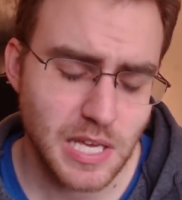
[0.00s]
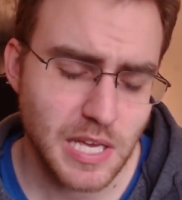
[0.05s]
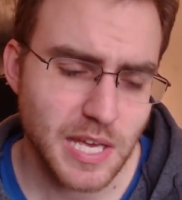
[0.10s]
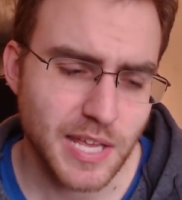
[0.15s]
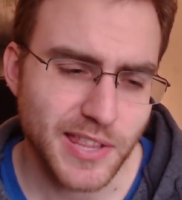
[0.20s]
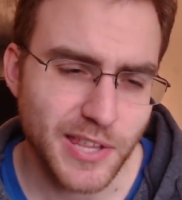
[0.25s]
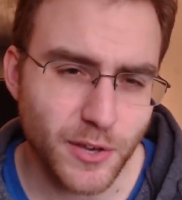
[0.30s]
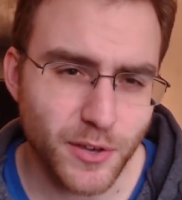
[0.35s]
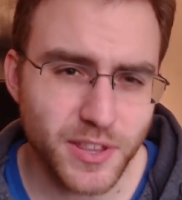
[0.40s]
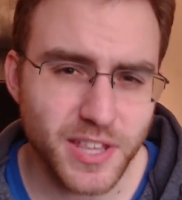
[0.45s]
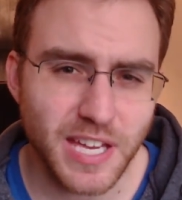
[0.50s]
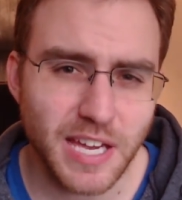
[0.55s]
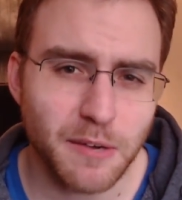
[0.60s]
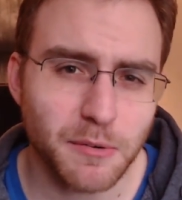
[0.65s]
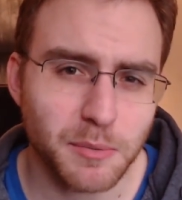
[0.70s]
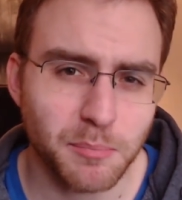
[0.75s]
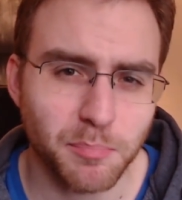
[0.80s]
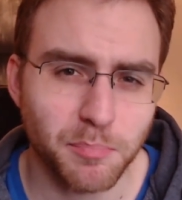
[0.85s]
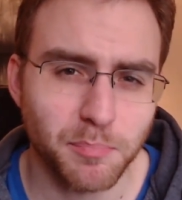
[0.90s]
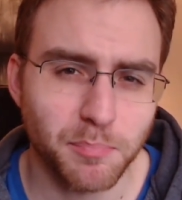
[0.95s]
The only thing I would
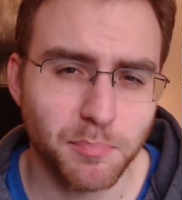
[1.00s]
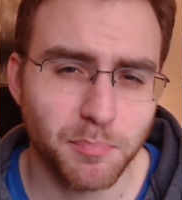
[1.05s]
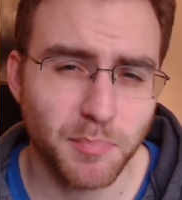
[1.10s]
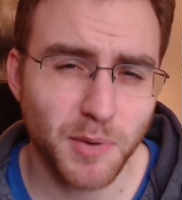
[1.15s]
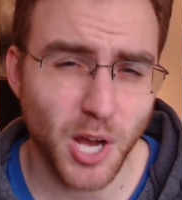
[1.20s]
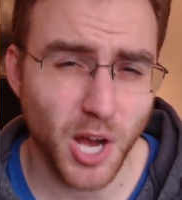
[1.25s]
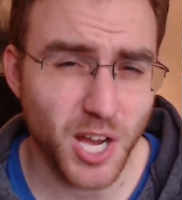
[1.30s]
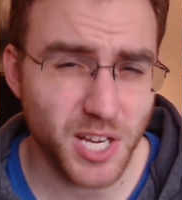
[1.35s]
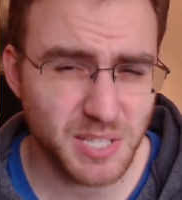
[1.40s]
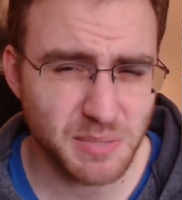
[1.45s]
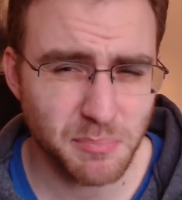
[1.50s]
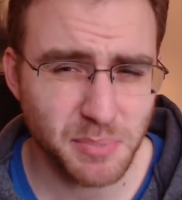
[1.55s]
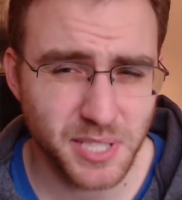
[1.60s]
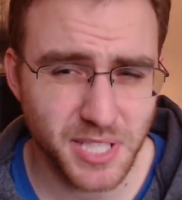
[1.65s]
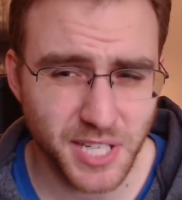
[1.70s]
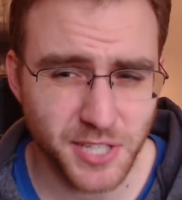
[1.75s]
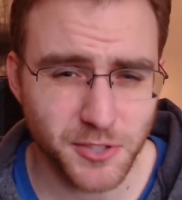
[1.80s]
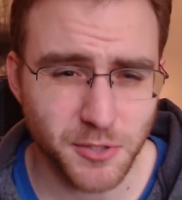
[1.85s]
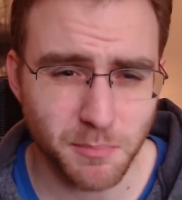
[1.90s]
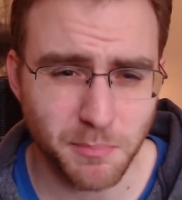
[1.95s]
caution
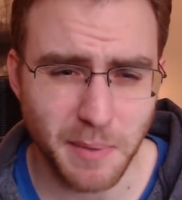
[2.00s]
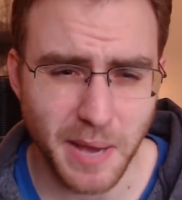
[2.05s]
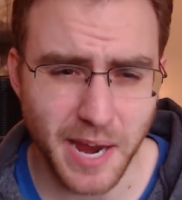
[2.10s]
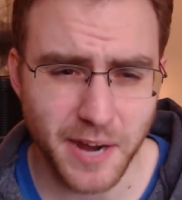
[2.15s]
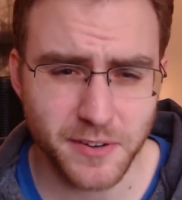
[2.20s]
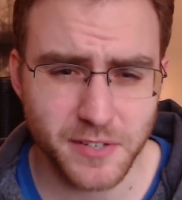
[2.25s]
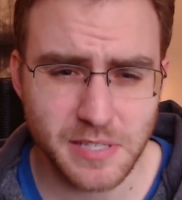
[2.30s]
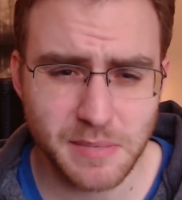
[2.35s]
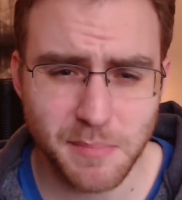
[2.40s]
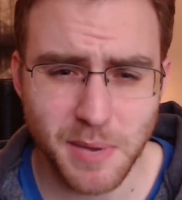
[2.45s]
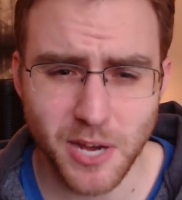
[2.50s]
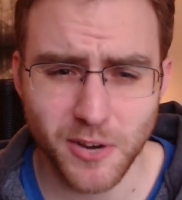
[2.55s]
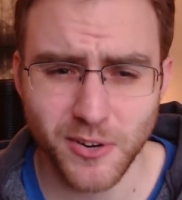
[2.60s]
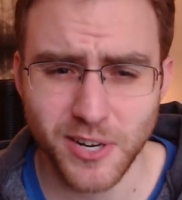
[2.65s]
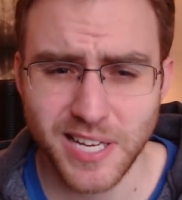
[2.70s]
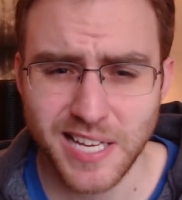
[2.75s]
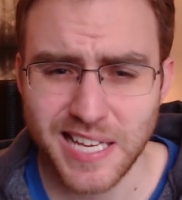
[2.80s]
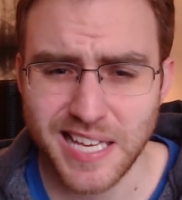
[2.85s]
potential buyers about